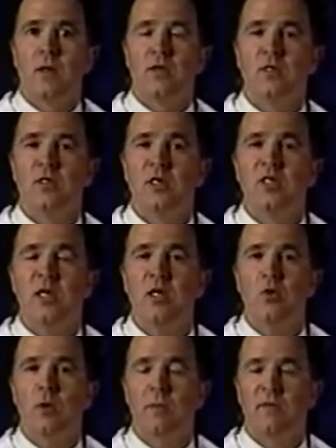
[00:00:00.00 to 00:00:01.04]
There's a
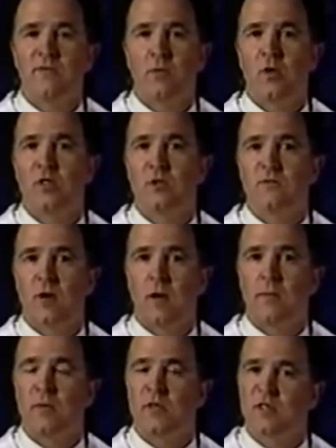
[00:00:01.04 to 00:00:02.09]
continuum of force
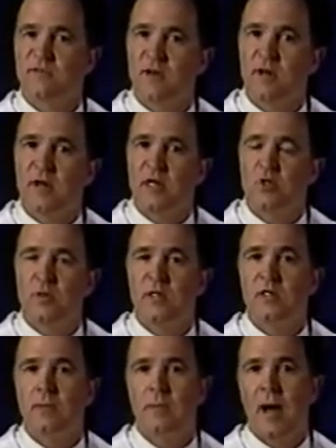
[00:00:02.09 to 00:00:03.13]
from severe injury
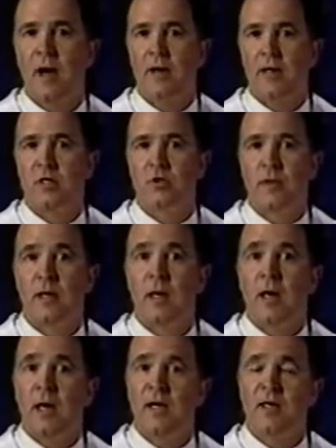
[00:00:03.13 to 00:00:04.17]
to mild injury.
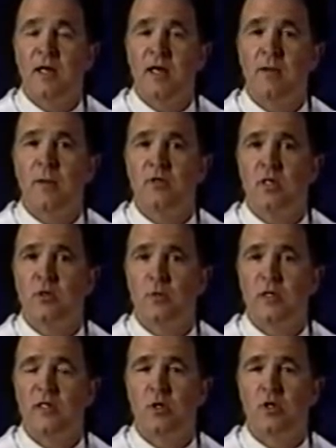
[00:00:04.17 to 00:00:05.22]
And indeed, most of the
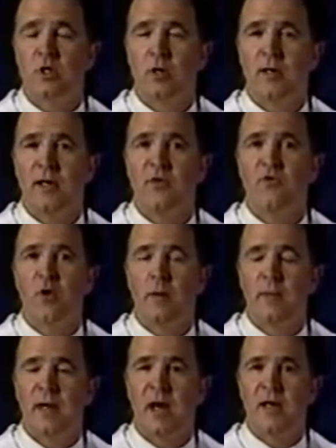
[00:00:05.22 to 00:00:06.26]
research on head
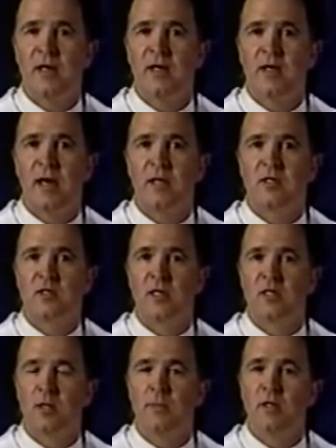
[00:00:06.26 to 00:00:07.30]
trauma now indicates that
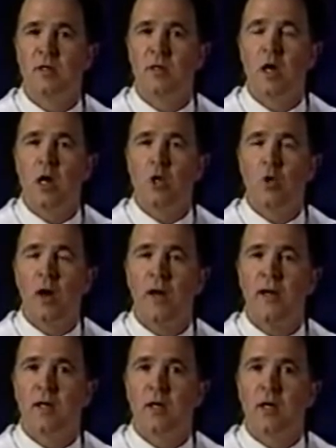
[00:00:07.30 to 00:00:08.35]
some of the
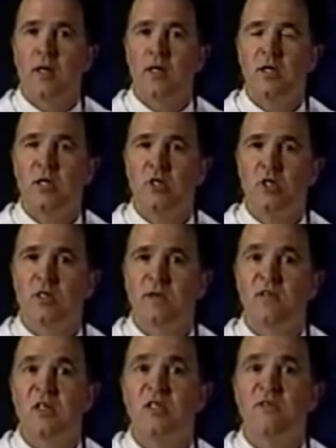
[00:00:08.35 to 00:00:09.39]
chronic conditions
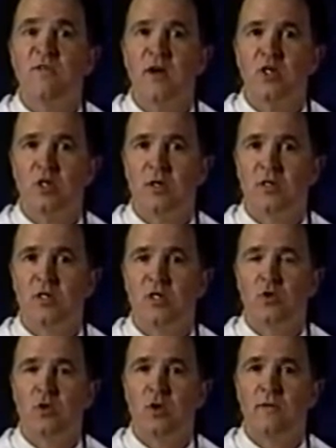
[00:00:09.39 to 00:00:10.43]
of dysfunction of the
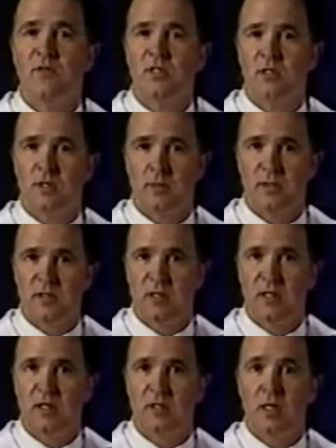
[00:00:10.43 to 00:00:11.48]
central nervous system, as
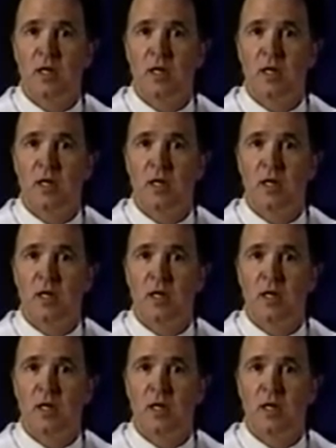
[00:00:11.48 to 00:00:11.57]
seen in